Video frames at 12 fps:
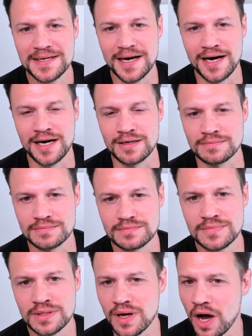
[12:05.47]
Um,
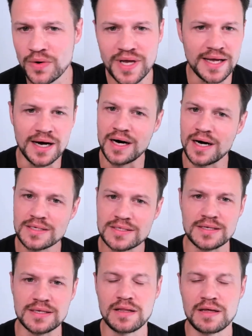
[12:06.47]
OKRs
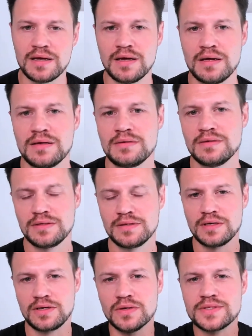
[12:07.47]
and other
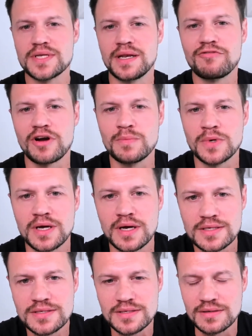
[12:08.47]
goal setting
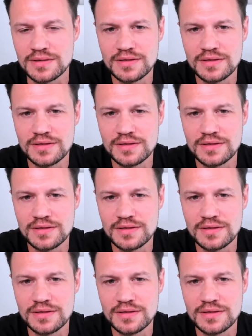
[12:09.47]
frameworks